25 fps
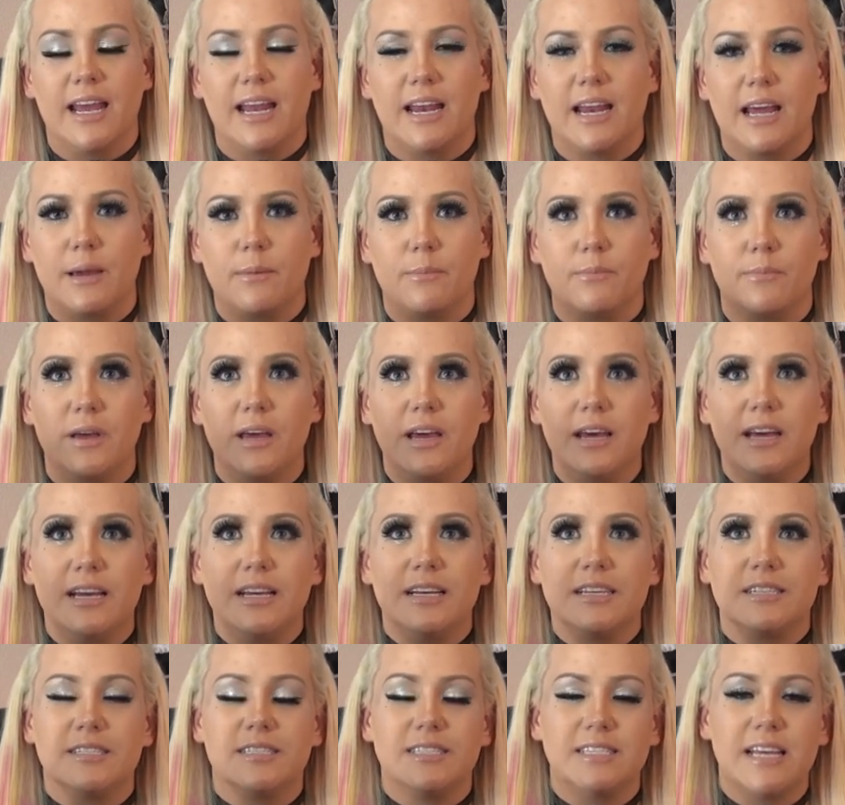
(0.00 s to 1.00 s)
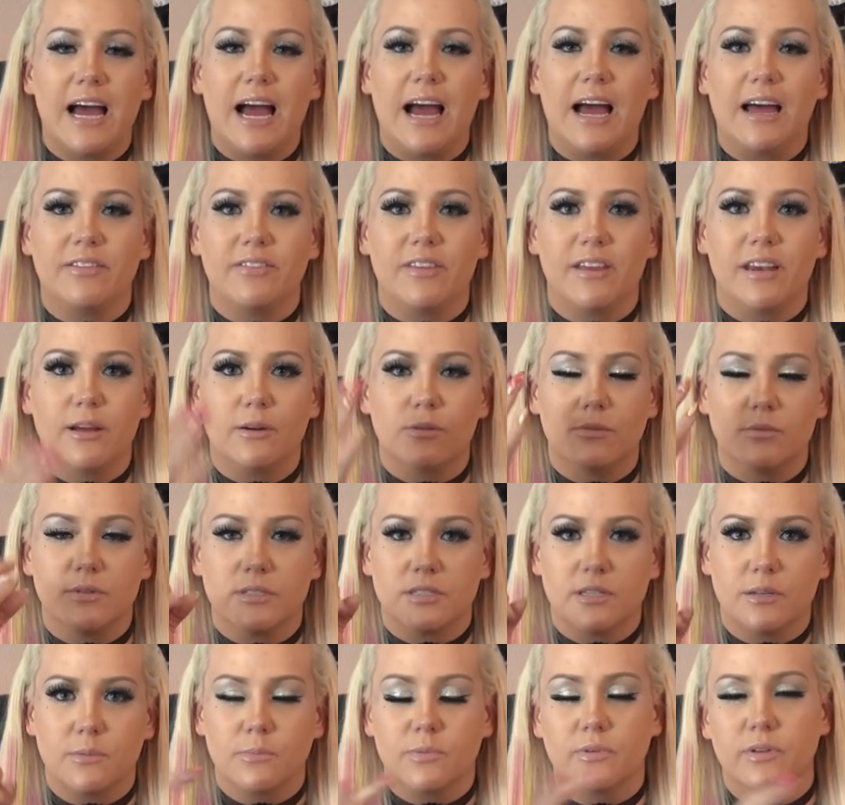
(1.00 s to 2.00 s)
And I'm sad that it
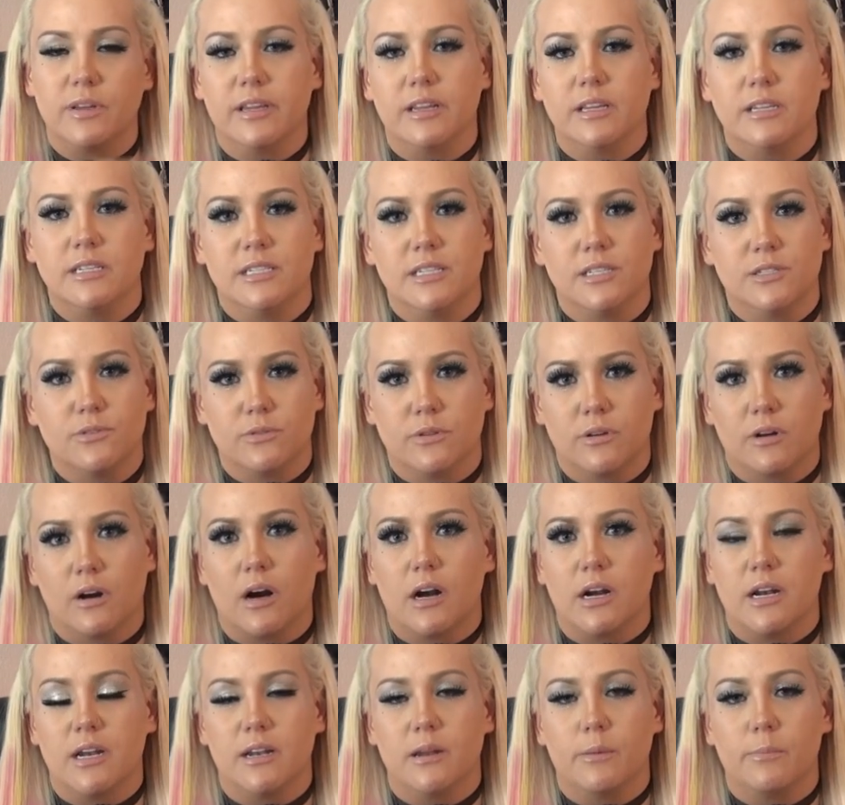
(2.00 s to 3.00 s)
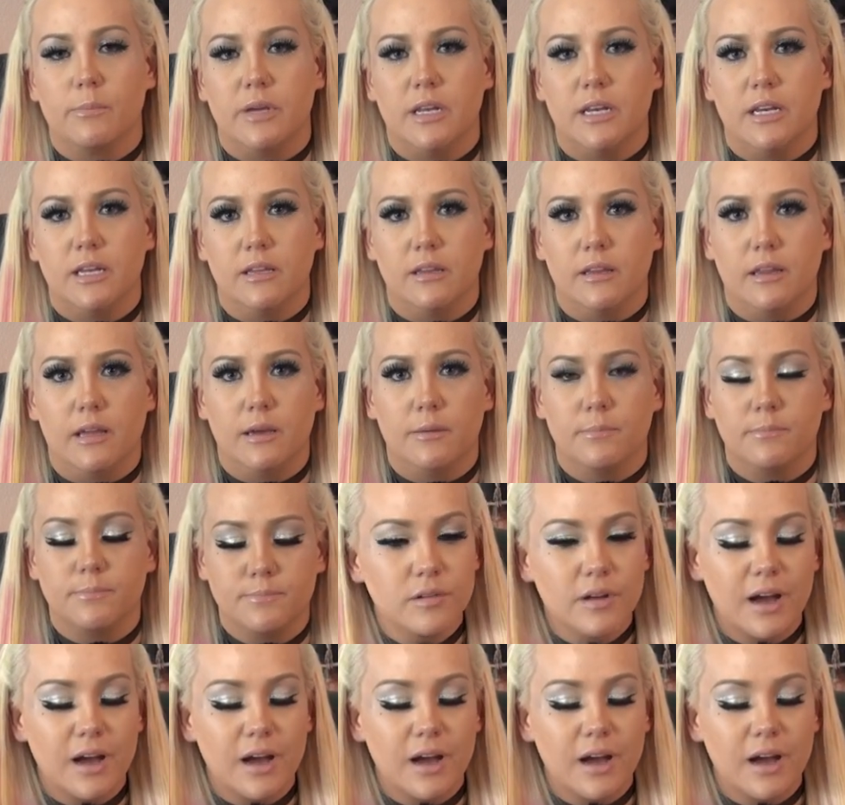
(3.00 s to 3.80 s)
was completely disregarded immediately.